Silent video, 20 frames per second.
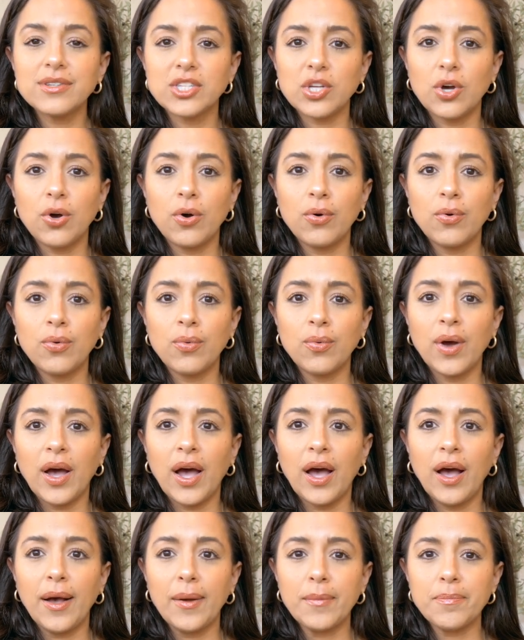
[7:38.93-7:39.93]
So
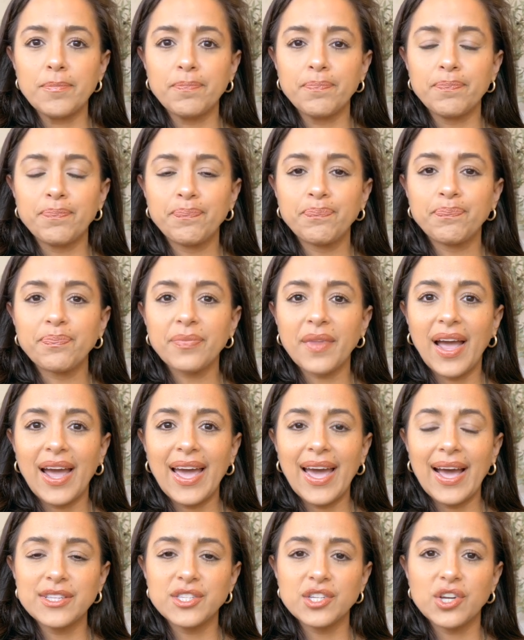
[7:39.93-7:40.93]
um, I
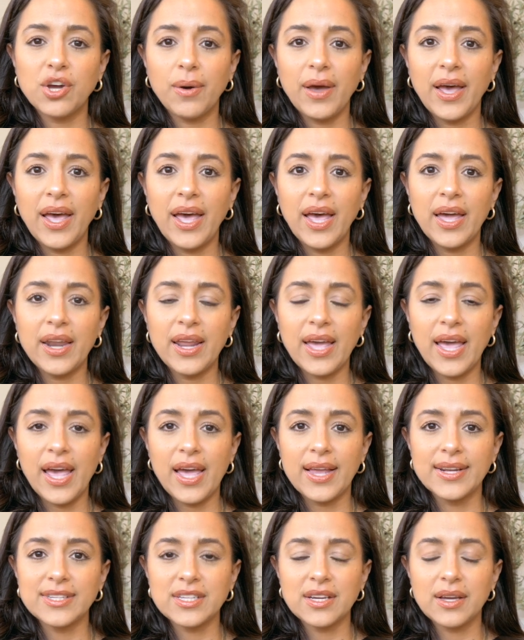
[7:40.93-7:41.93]
had to go ahead
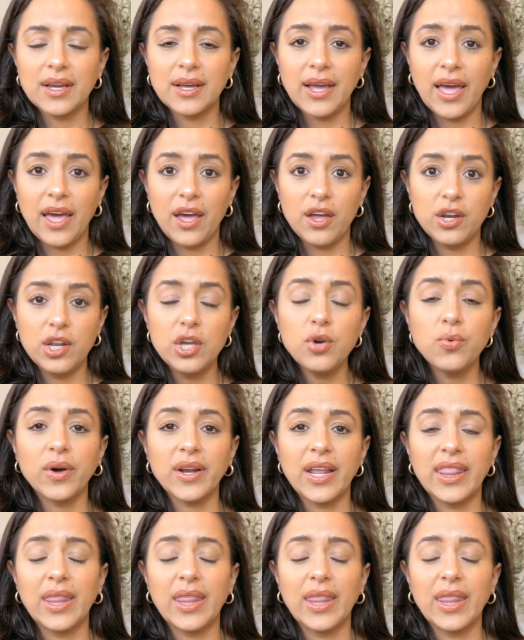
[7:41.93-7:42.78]
and get a new one.